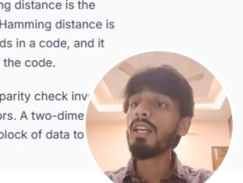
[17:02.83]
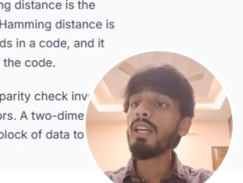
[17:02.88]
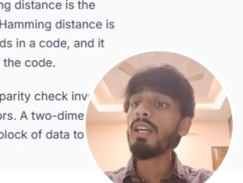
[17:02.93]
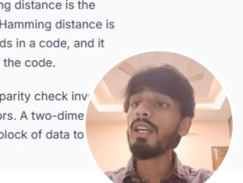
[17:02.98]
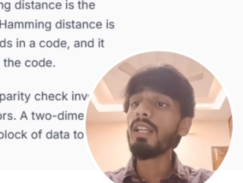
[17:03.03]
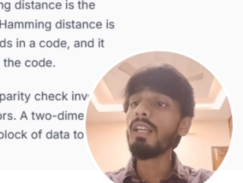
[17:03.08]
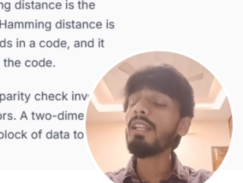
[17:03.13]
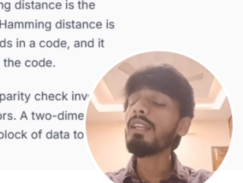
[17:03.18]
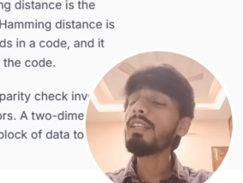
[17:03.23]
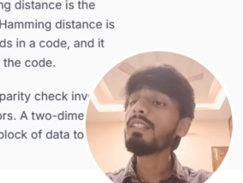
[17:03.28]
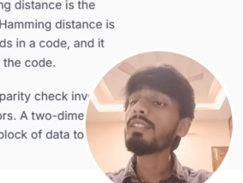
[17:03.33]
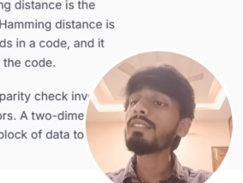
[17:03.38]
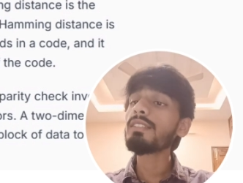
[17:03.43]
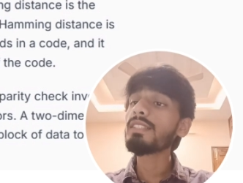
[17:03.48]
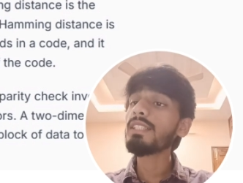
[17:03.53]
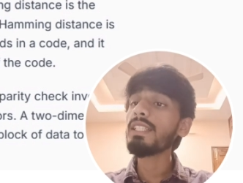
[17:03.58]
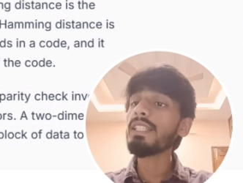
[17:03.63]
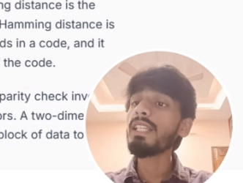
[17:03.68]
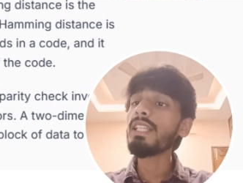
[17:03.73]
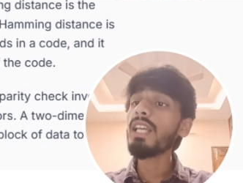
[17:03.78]
let us
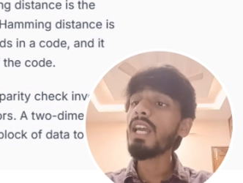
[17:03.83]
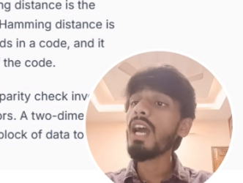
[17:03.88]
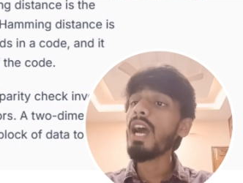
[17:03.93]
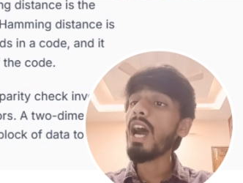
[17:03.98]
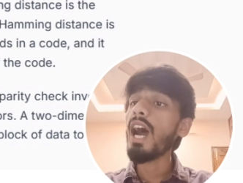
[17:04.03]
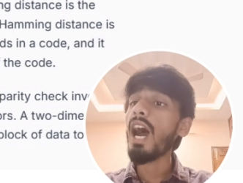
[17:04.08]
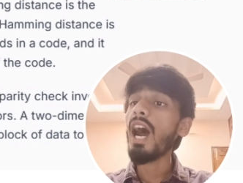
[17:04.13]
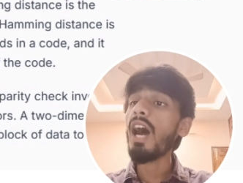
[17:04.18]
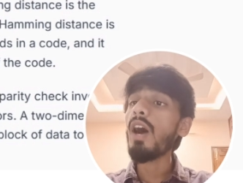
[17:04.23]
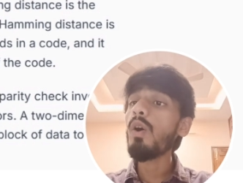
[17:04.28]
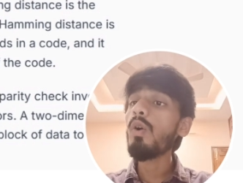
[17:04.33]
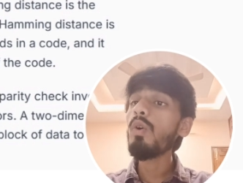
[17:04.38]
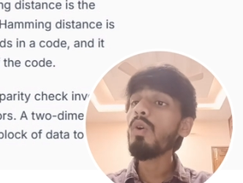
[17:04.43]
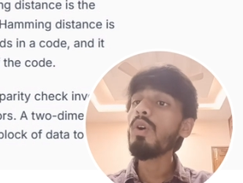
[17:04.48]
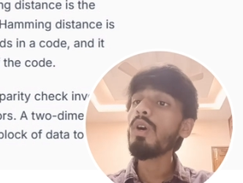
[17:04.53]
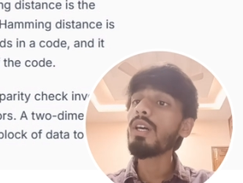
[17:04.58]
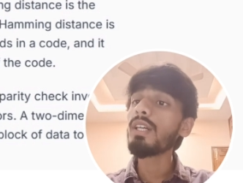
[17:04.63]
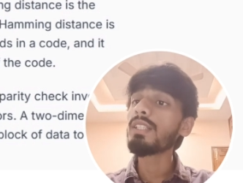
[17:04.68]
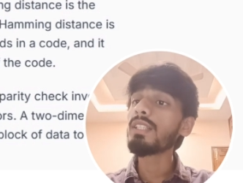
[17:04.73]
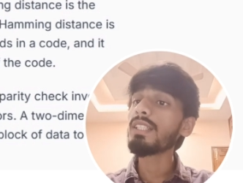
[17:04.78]
see how
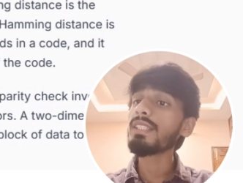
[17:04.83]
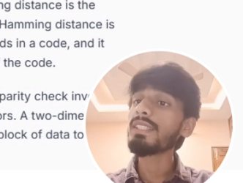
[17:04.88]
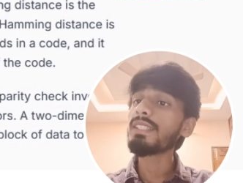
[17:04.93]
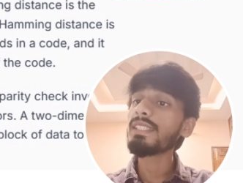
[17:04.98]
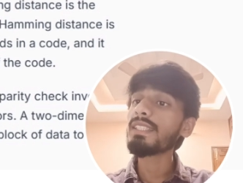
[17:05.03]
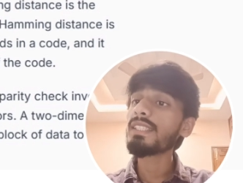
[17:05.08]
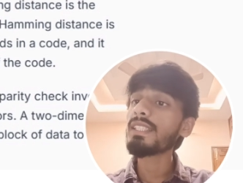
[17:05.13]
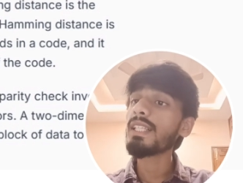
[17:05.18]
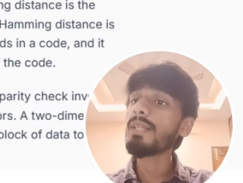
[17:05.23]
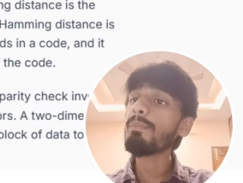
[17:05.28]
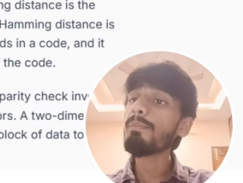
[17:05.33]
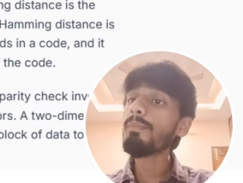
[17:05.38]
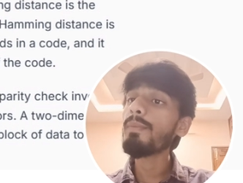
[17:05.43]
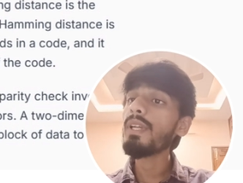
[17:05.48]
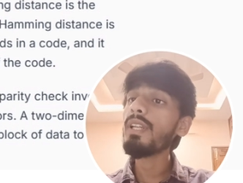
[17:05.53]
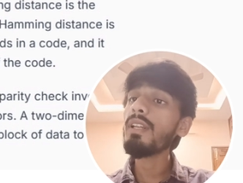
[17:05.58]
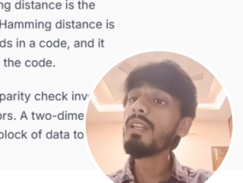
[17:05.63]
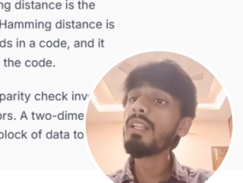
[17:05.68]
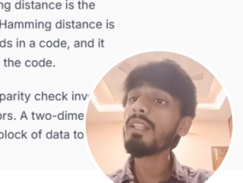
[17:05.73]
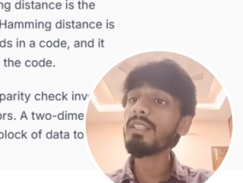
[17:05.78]
the
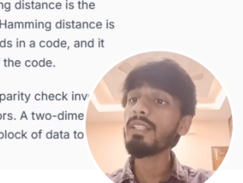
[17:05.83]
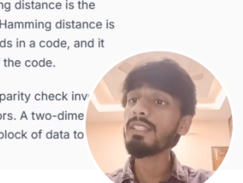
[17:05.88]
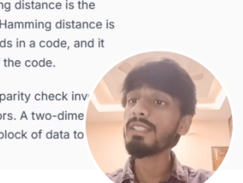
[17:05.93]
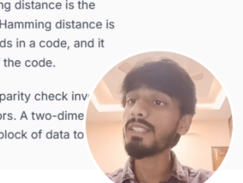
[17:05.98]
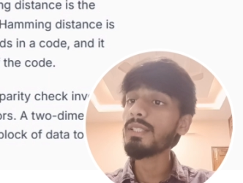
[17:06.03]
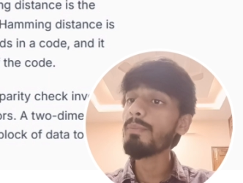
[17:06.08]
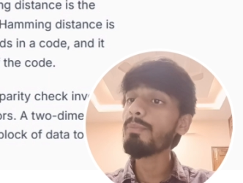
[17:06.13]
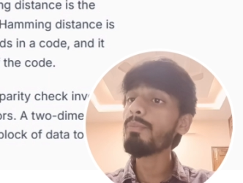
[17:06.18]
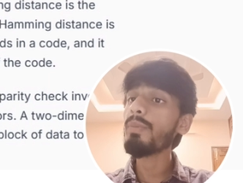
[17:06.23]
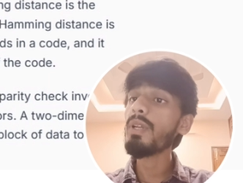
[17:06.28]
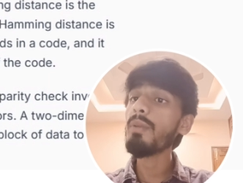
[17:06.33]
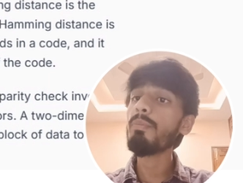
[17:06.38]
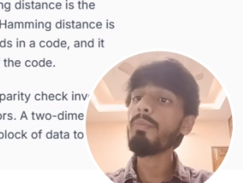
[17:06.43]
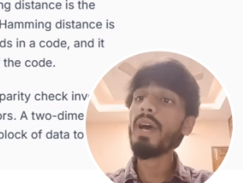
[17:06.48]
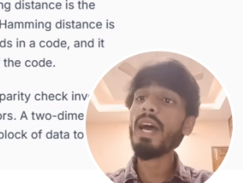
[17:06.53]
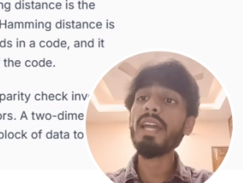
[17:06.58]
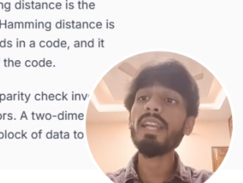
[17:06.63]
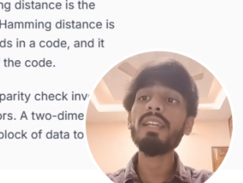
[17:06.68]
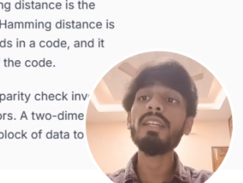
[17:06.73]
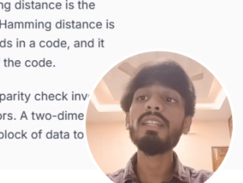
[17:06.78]
simple
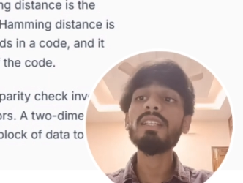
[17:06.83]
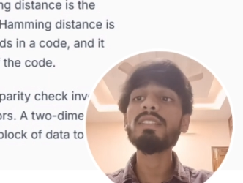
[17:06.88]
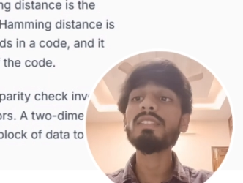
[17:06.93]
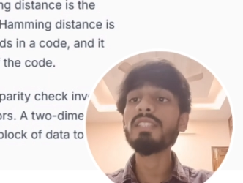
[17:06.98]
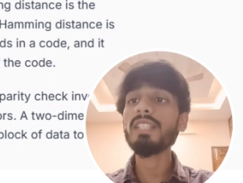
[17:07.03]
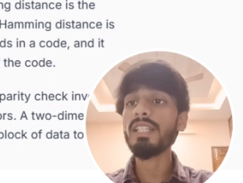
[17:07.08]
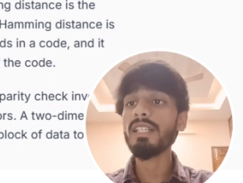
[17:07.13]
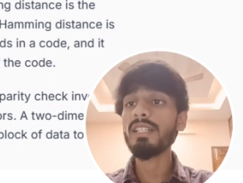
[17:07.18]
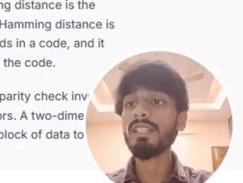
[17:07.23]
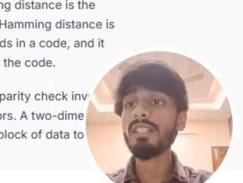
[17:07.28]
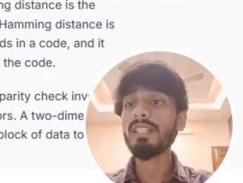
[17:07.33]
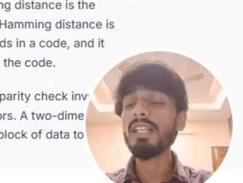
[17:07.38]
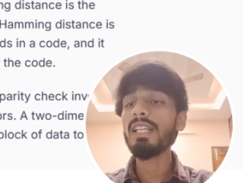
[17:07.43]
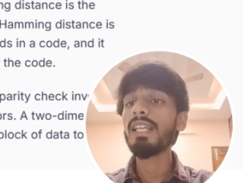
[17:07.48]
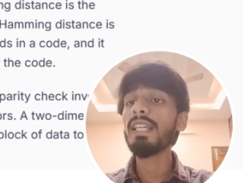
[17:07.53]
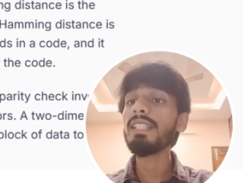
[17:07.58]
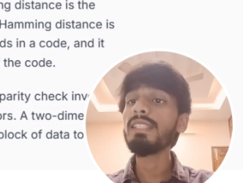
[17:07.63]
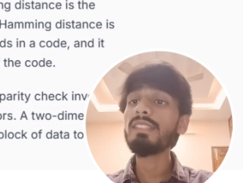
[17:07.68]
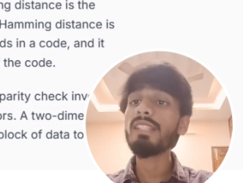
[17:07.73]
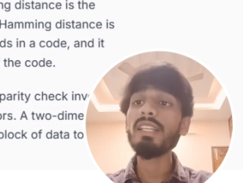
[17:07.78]
parity check
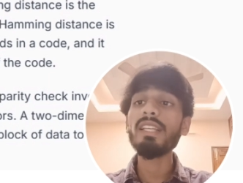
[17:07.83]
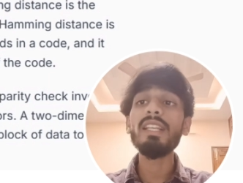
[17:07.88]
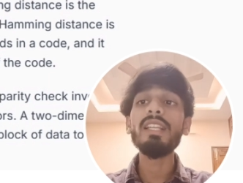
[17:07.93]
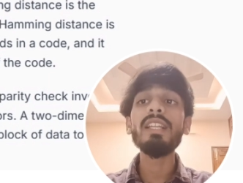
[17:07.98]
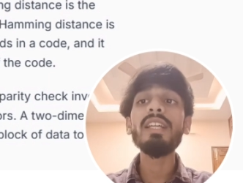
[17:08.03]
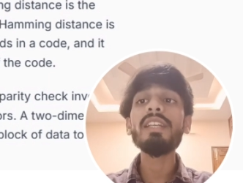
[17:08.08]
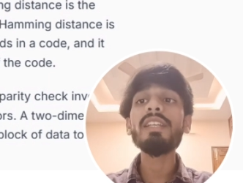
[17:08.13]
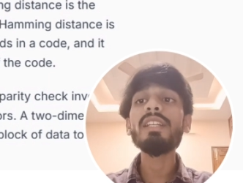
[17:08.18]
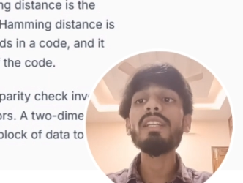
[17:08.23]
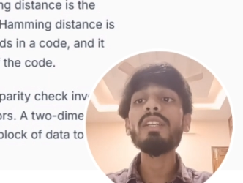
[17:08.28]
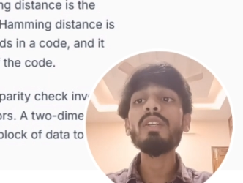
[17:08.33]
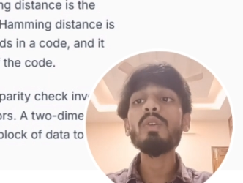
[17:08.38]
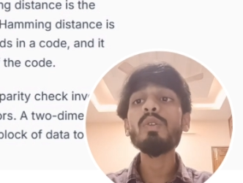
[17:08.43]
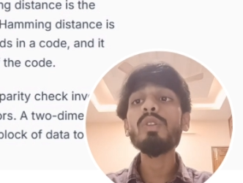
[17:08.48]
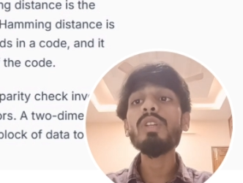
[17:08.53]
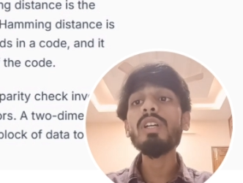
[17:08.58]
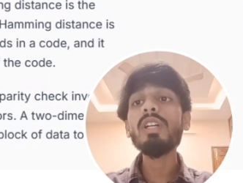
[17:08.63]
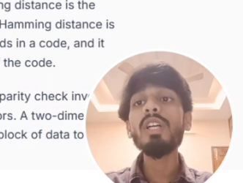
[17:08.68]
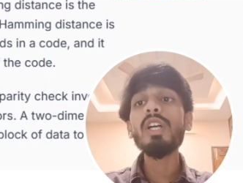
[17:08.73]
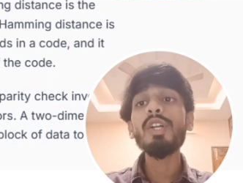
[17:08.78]
is related to
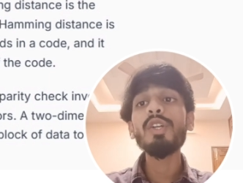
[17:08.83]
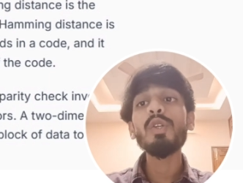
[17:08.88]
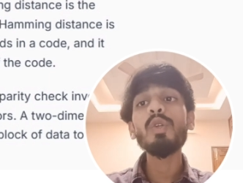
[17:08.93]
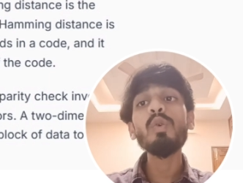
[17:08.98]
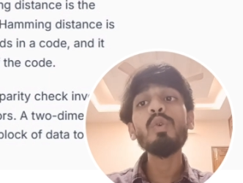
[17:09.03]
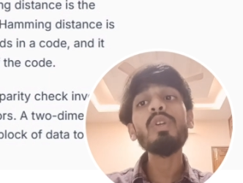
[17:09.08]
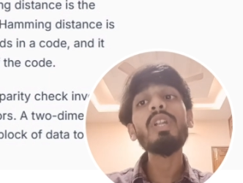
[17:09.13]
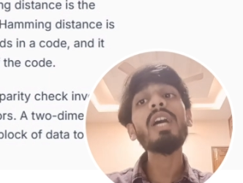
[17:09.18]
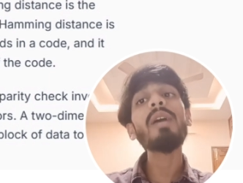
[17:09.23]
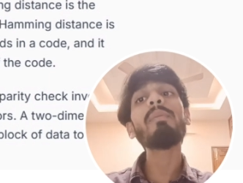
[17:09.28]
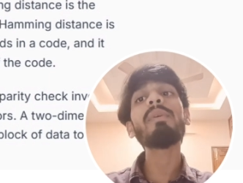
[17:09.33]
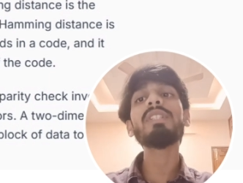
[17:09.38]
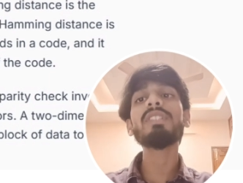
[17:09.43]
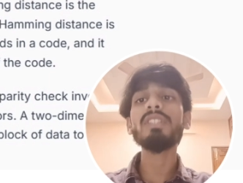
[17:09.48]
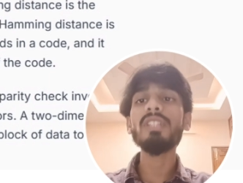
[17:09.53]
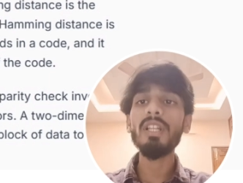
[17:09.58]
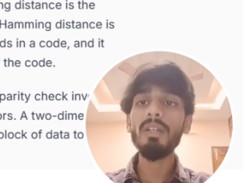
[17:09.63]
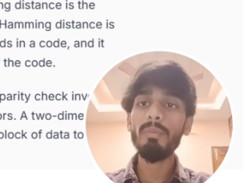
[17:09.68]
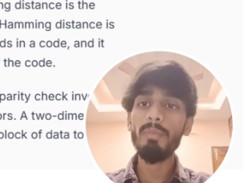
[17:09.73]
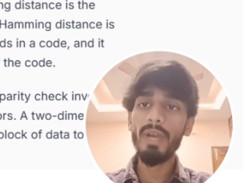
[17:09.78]
the
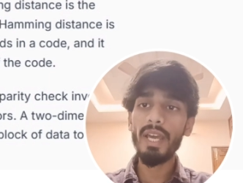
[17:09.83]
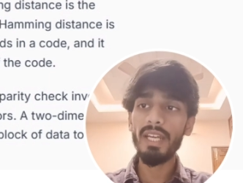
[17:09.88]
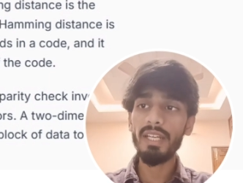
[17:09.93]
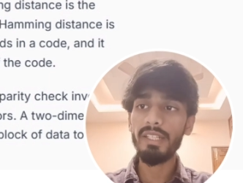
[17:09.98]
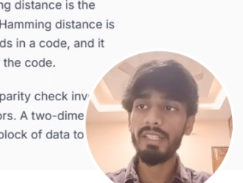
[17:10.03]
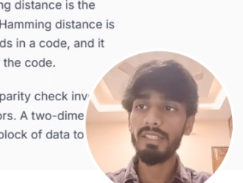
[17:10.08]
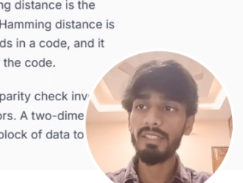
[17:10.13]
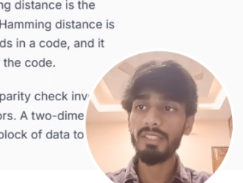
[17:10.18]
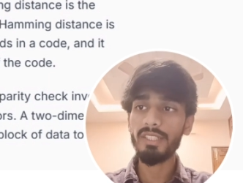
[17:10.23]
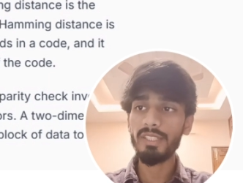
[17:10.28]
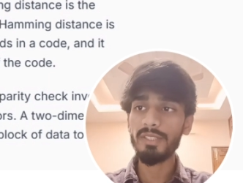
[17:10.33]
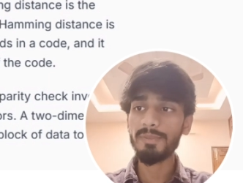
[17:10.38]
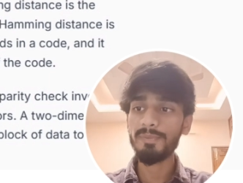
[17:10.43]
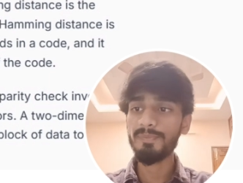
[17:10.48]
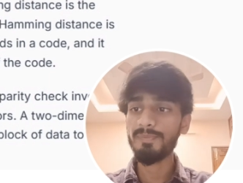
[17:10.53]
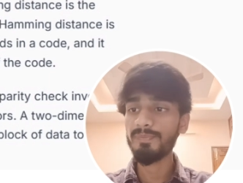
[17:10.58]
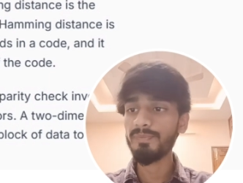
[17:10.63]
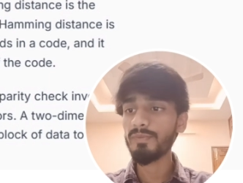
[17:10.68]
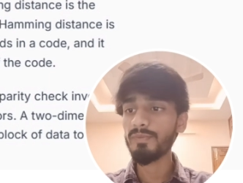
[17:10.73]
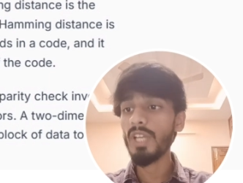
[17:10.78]
two-dimensional parity check.
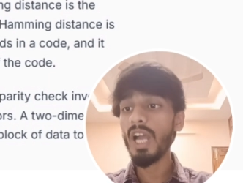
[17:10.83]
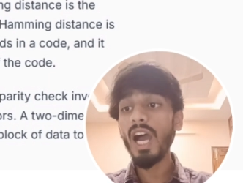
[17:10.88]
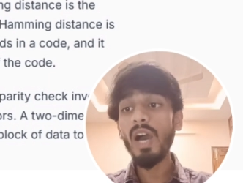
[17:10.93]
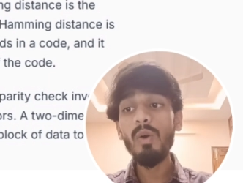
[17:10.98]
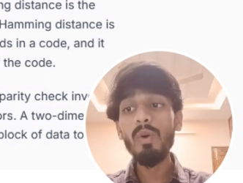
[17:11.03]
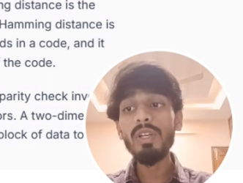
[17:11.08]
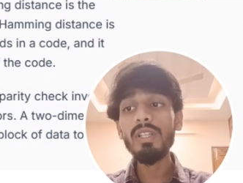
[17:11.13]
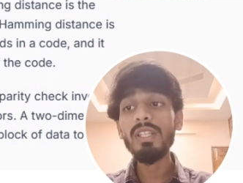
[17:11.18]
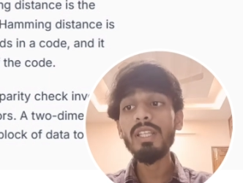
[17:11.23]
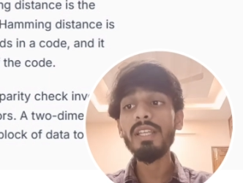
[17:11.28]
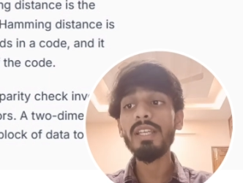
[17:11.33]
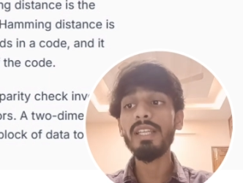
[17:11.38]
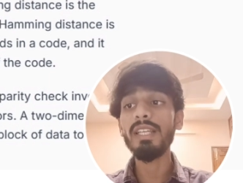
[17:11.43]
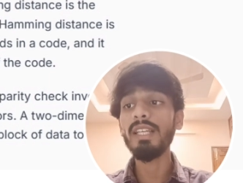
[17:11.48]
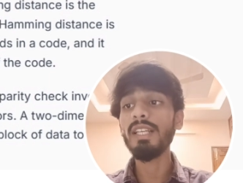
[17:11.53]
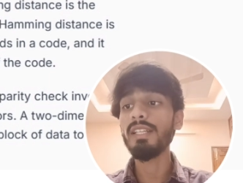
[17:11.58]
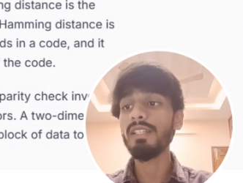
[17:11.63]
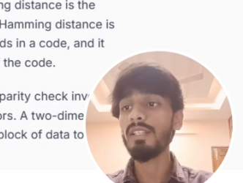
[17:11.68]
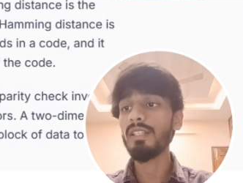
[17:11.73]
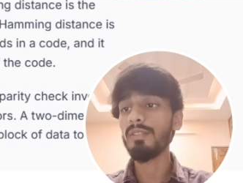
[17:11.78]
How are they
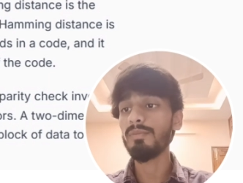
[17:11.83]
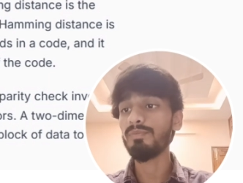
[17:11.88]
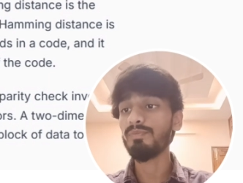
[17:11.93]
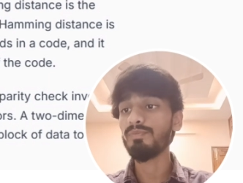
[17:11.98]
related?